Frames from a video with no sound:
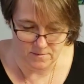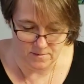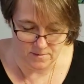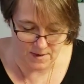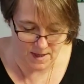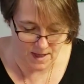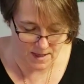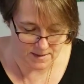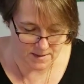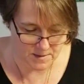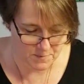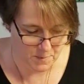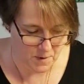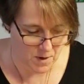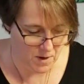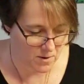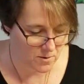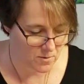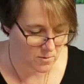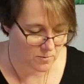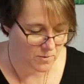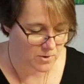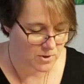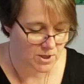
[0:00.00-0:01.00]
that
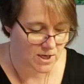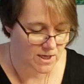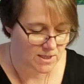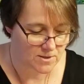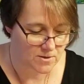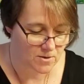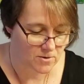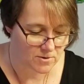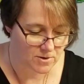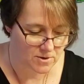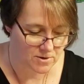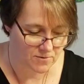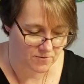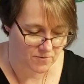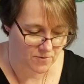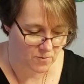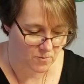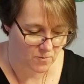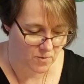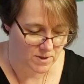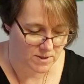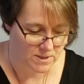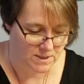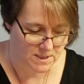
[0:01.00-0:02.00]
sparkle, which has all the
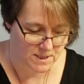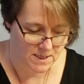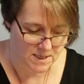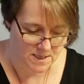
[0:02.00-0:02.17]
different ones